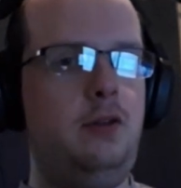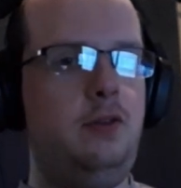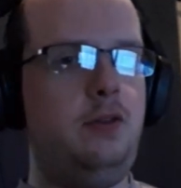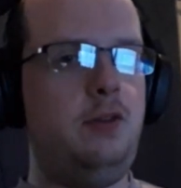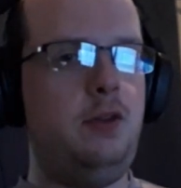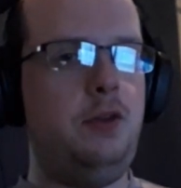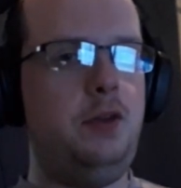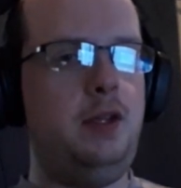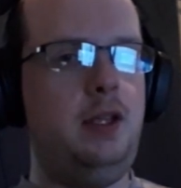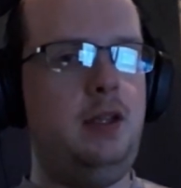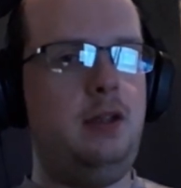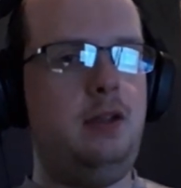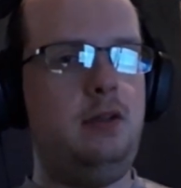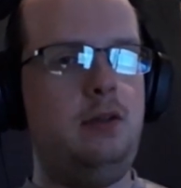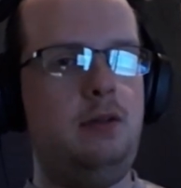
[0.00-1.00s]
and then you
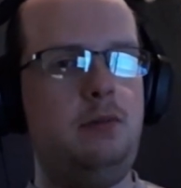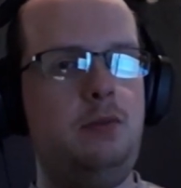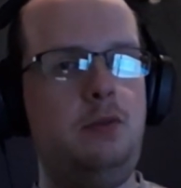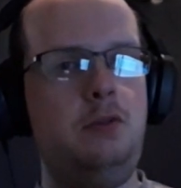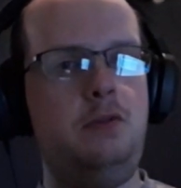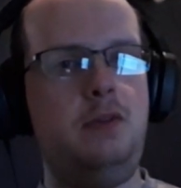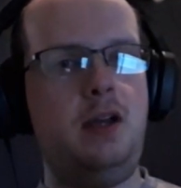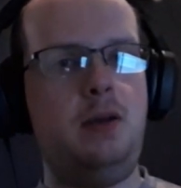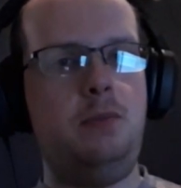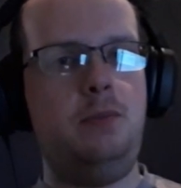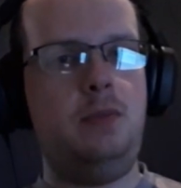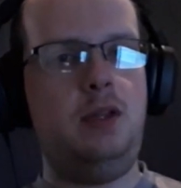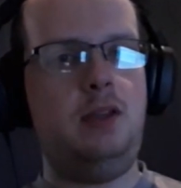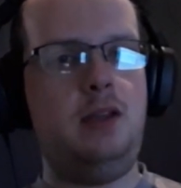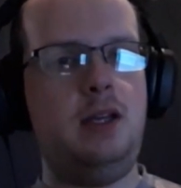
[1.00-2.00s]
slowly
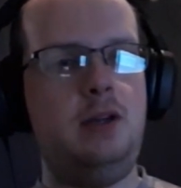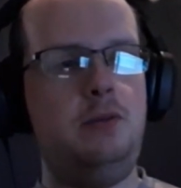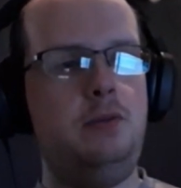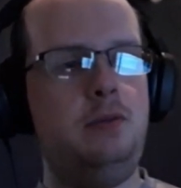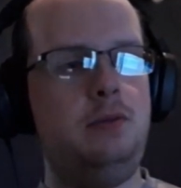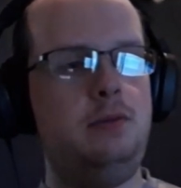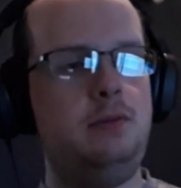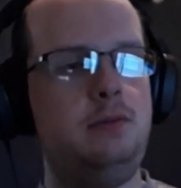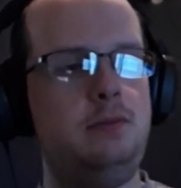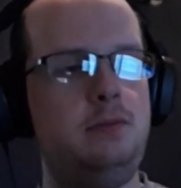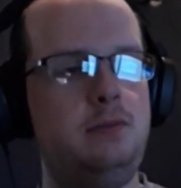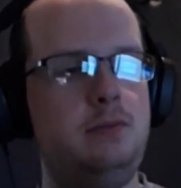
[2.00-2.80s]
move up and down.